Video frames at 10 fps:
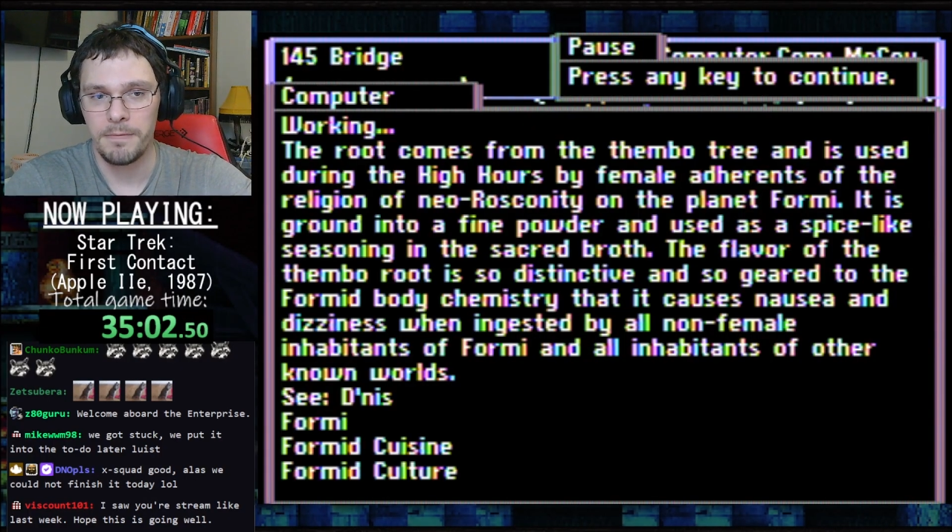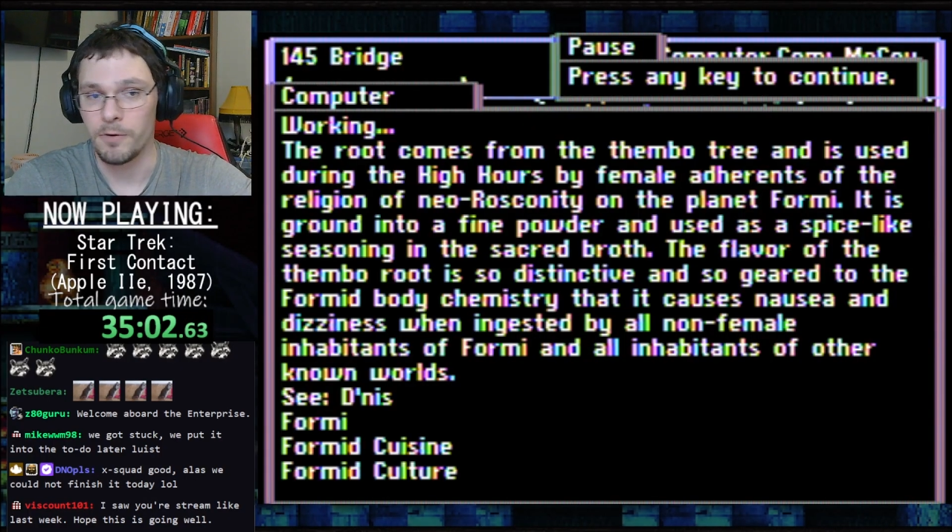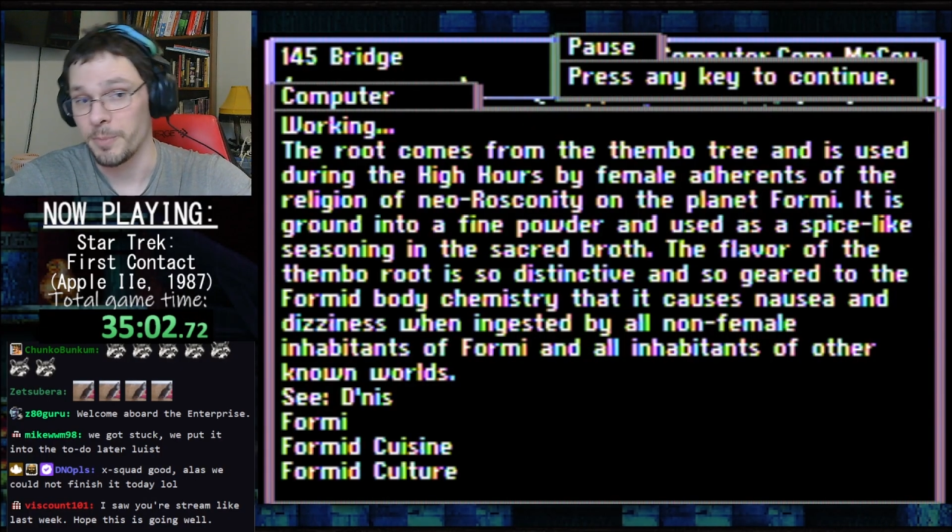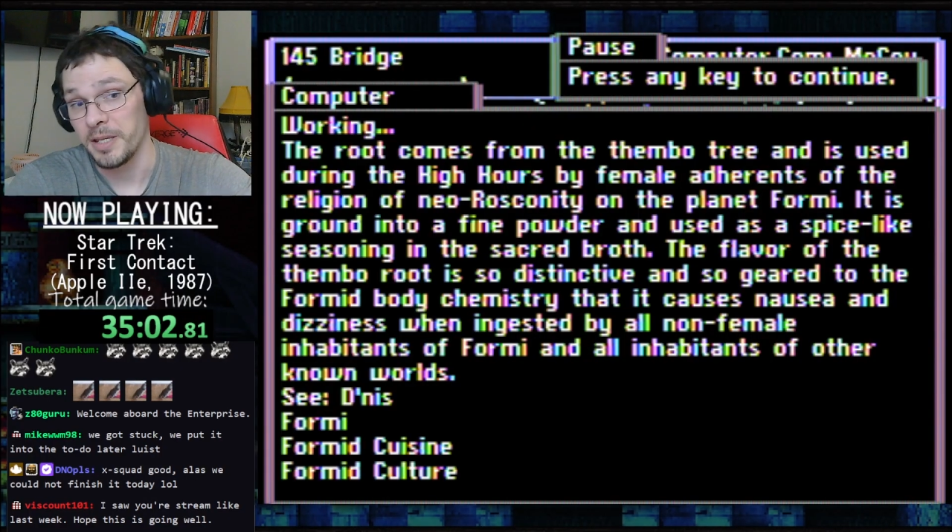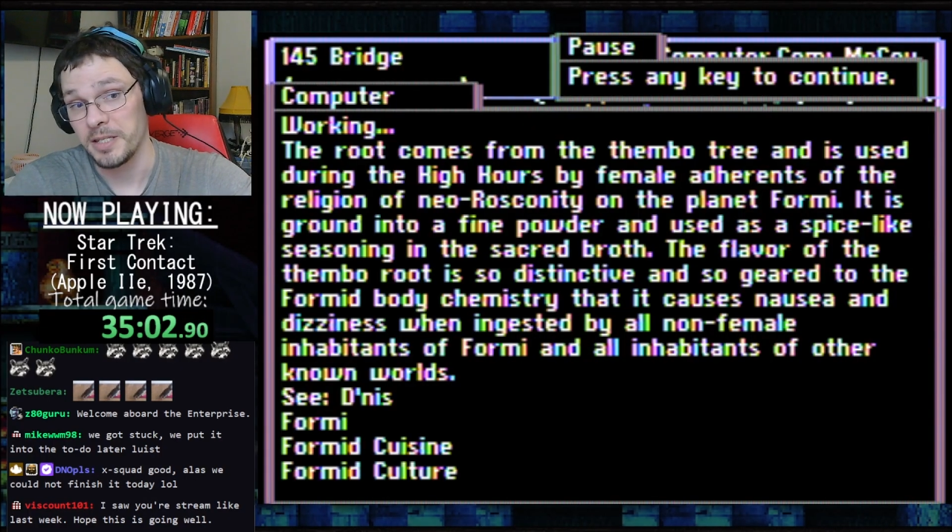
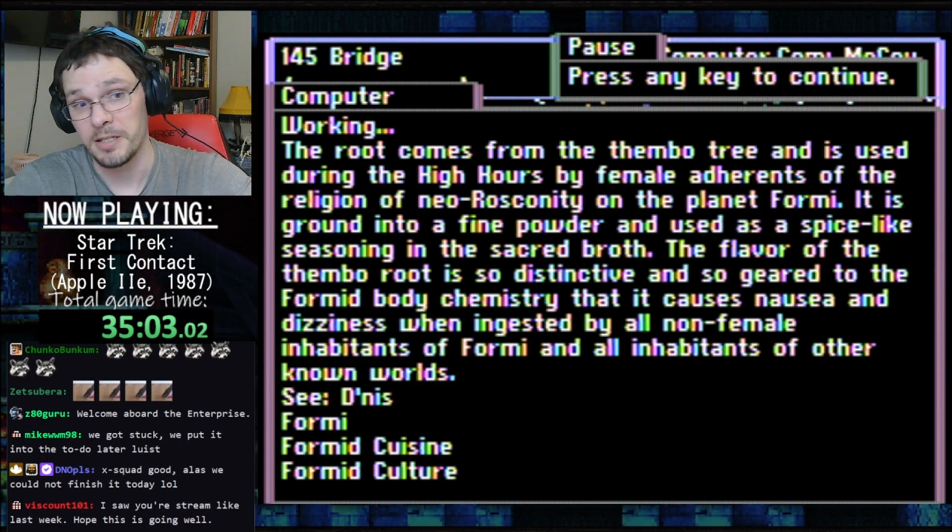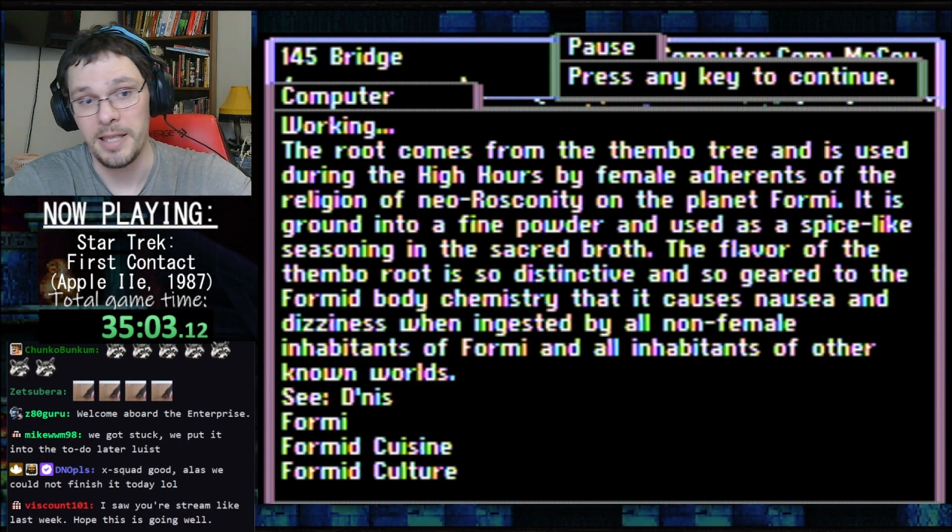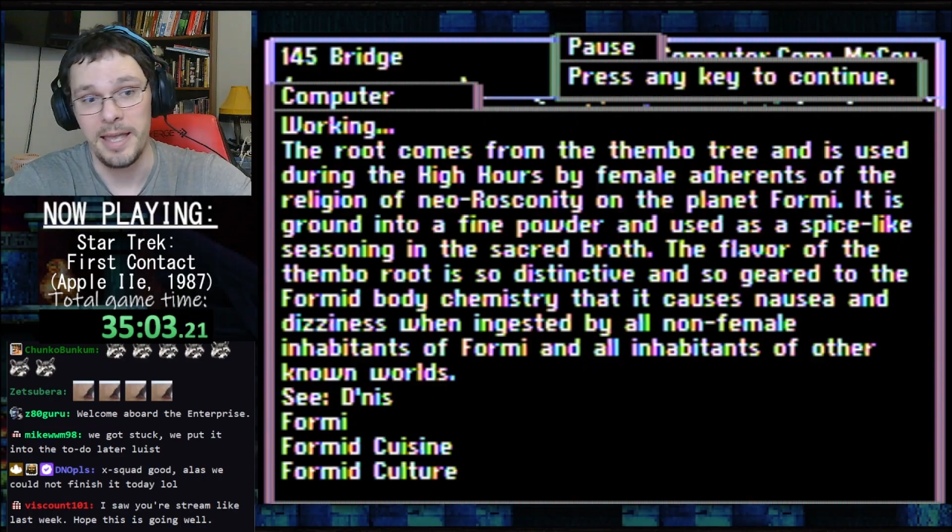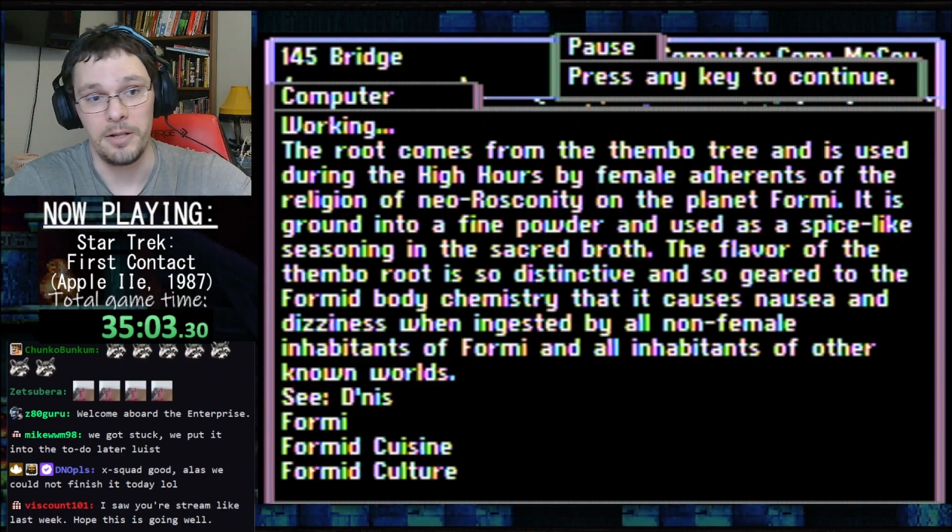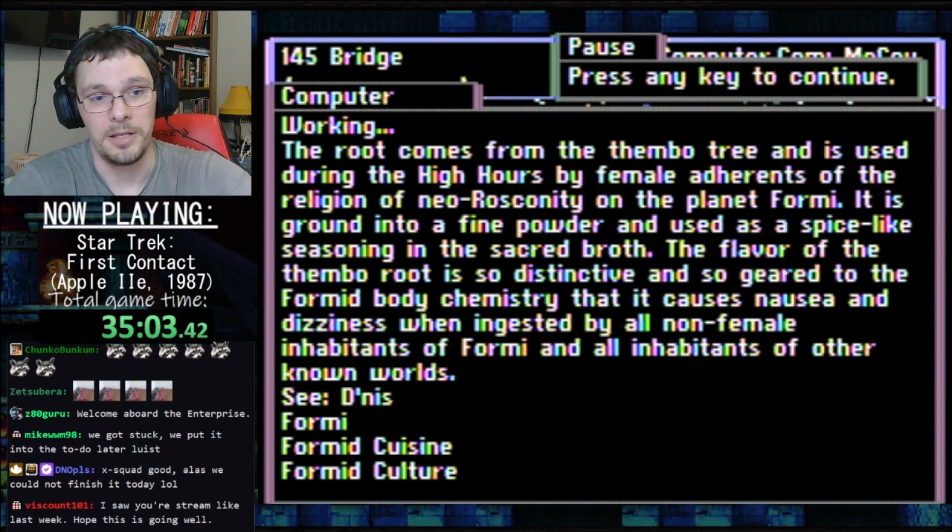Formi is an
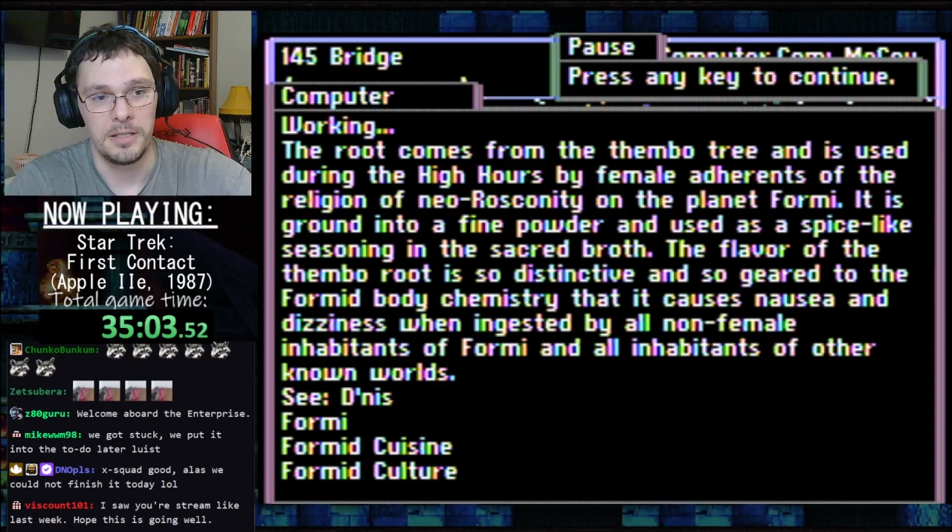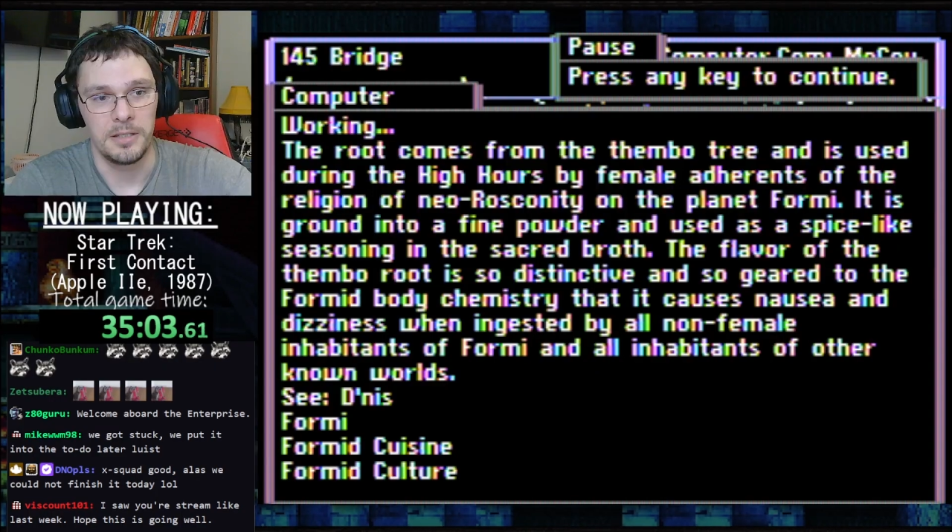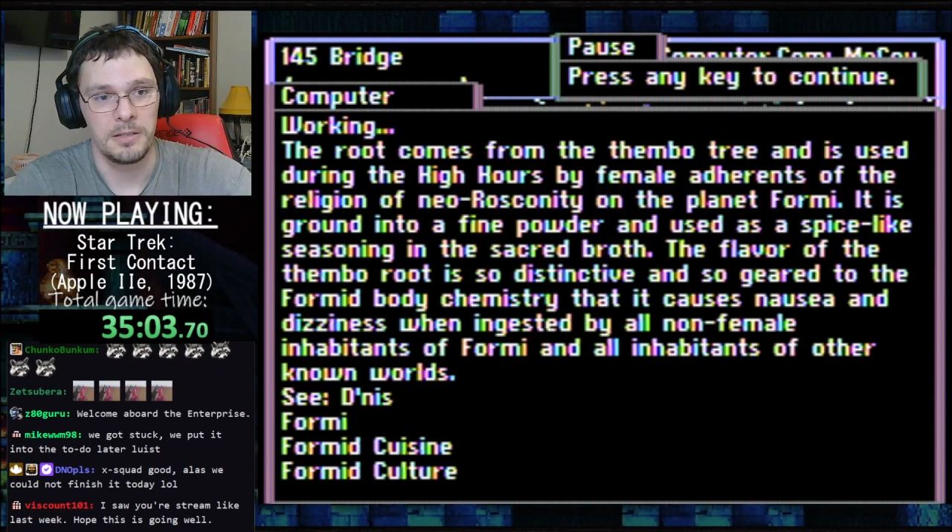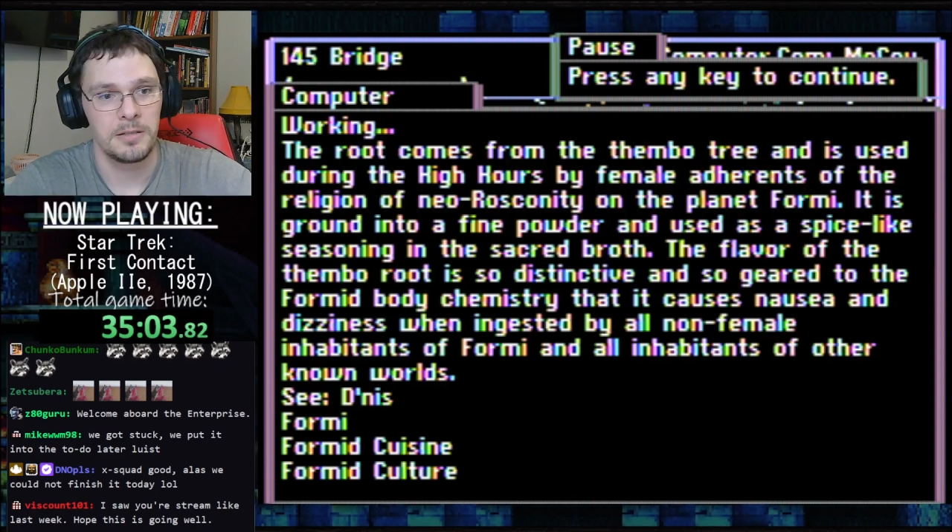alien